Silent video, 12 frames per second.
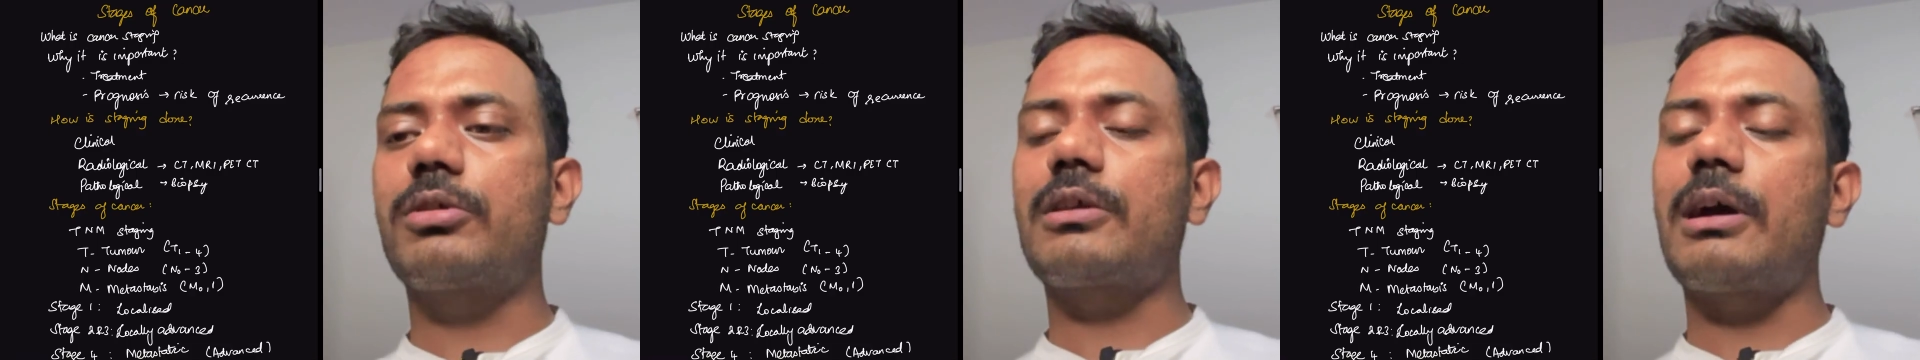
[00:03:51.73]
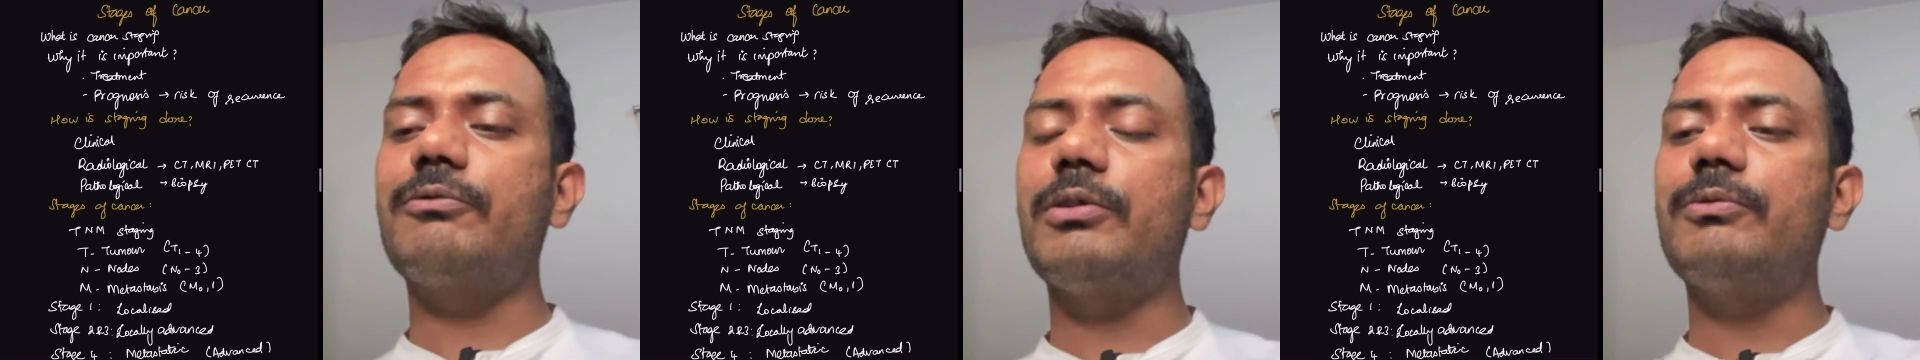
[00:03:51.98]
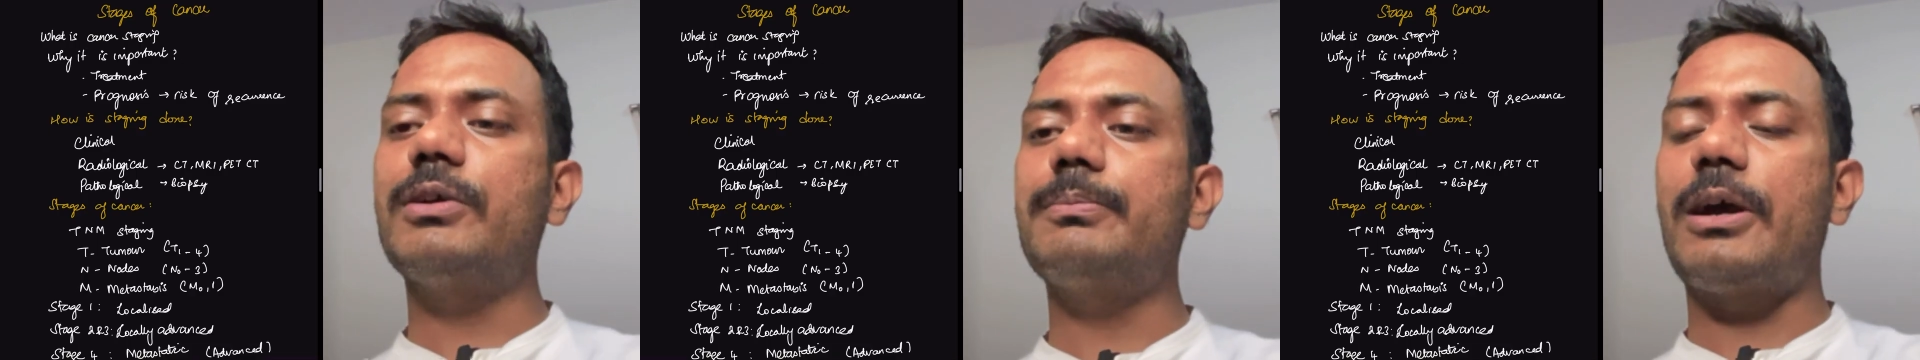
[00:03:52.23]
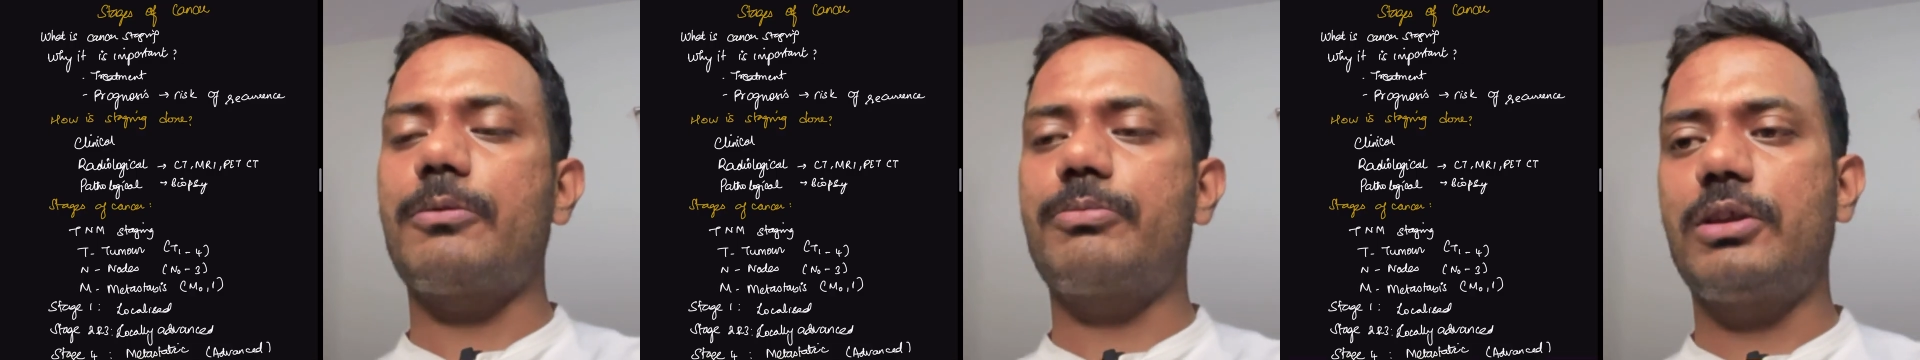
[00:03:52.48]
confirm with
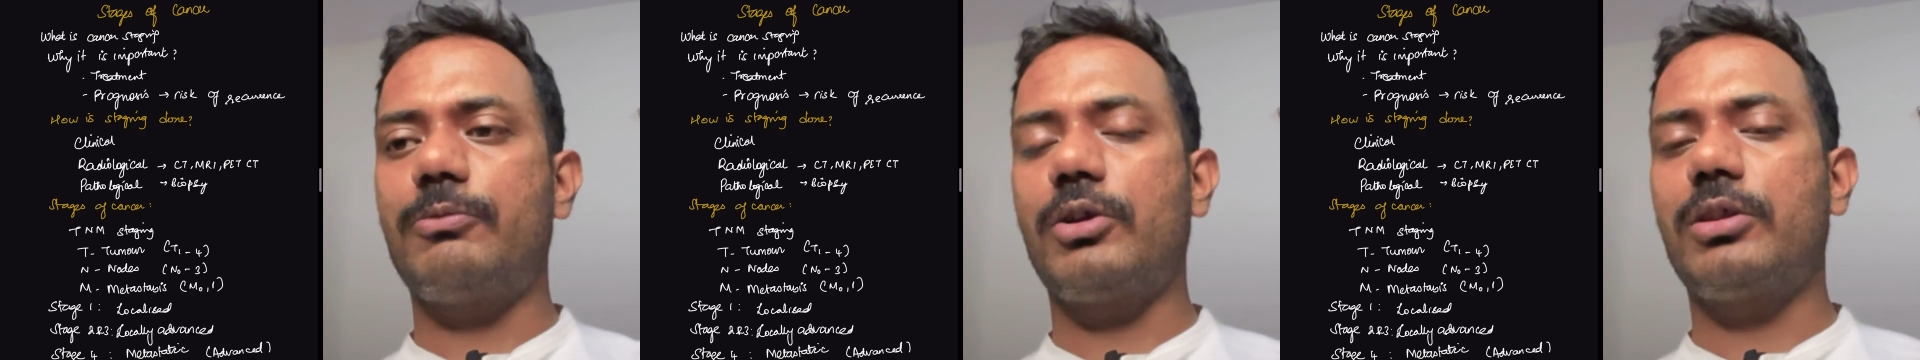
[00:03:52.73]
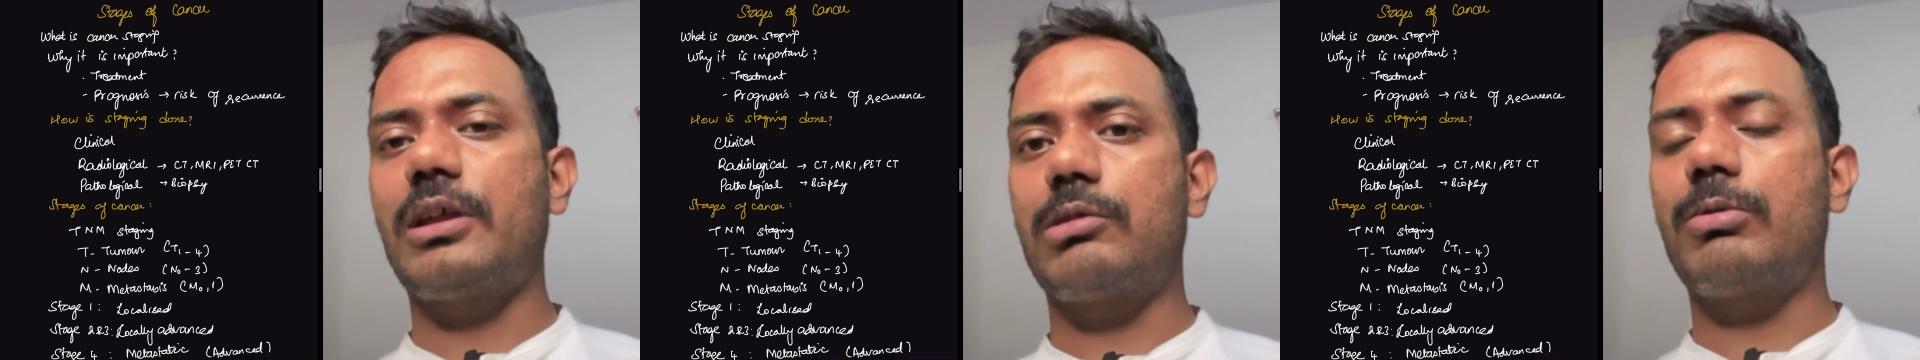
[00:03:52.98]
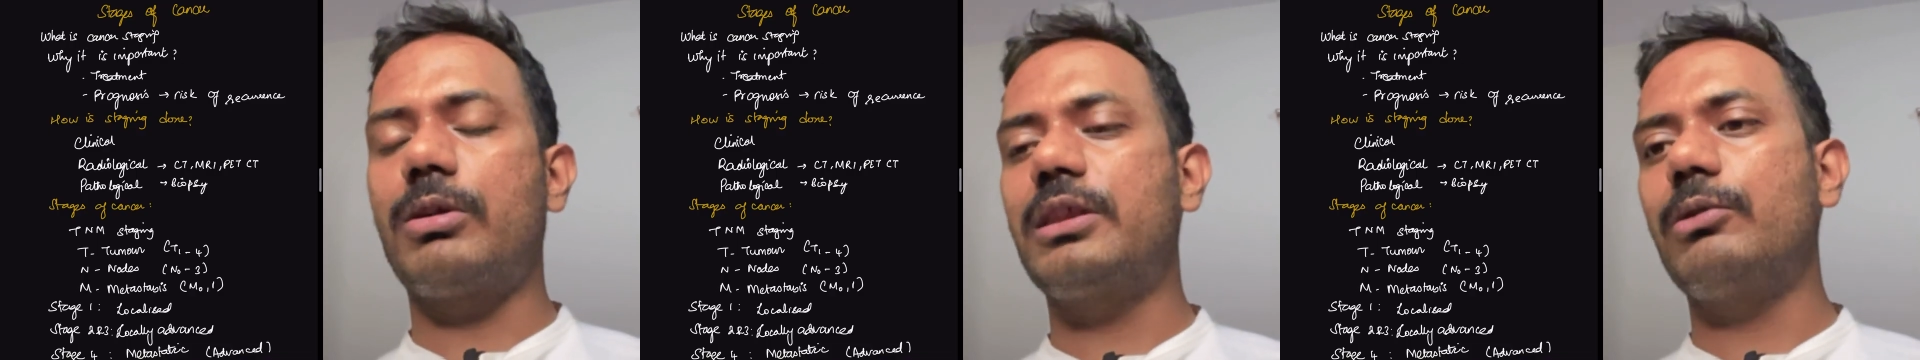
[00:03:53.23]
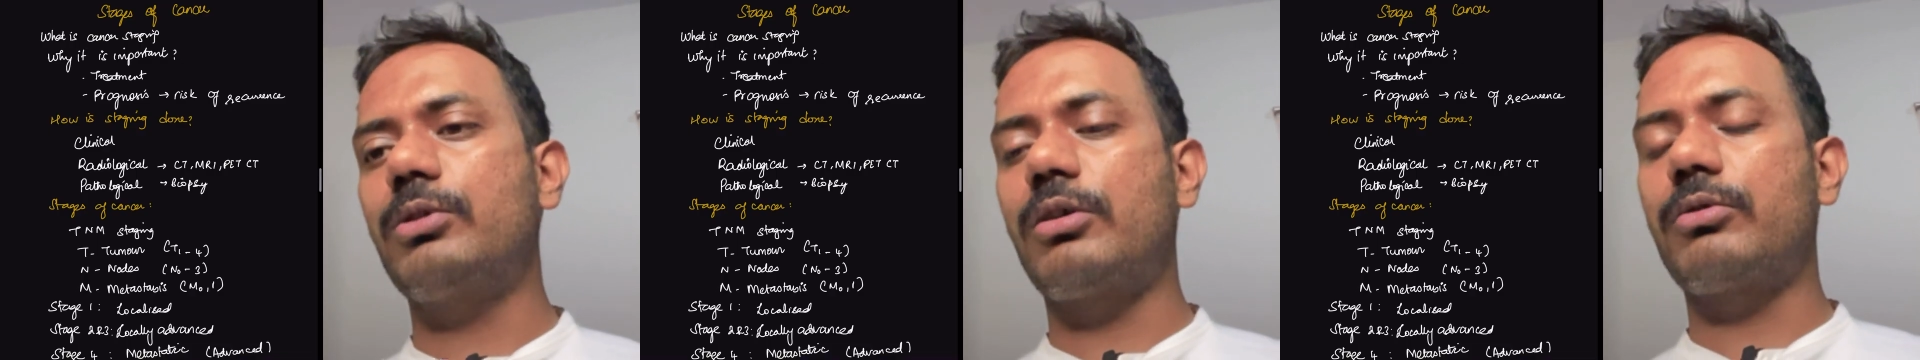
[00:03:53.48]
biopsy reports. That's what they
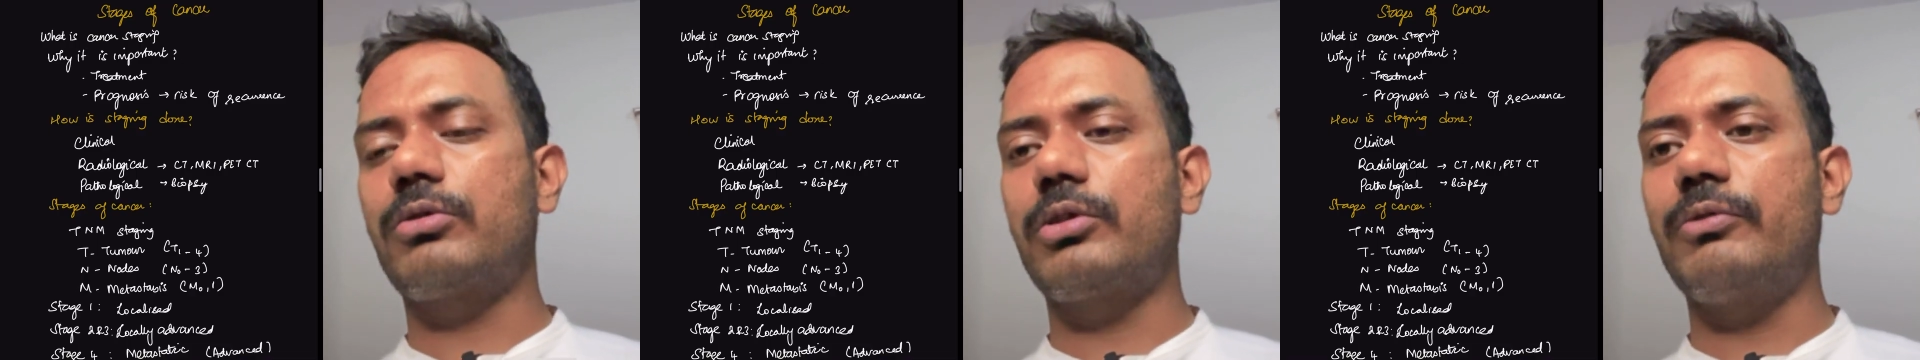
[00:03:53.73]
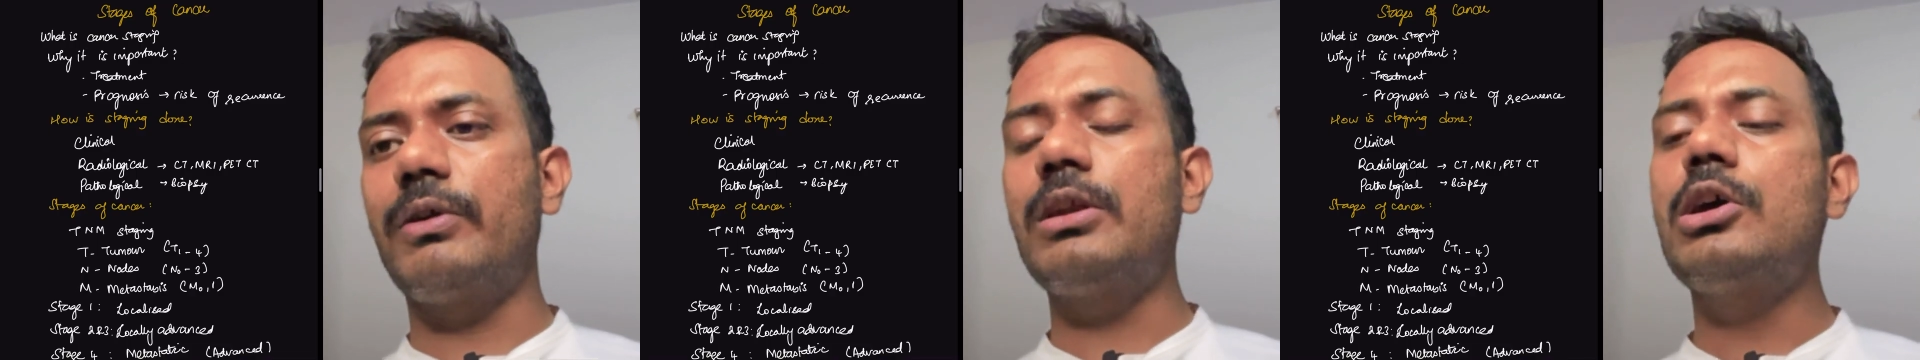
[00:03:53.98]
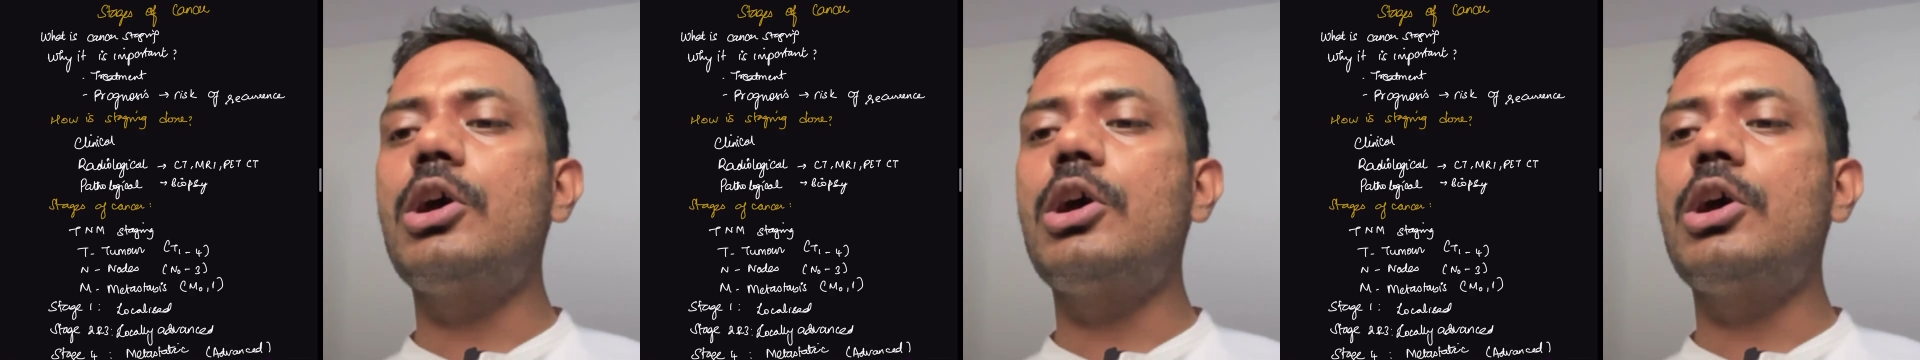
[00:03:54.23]
would have given.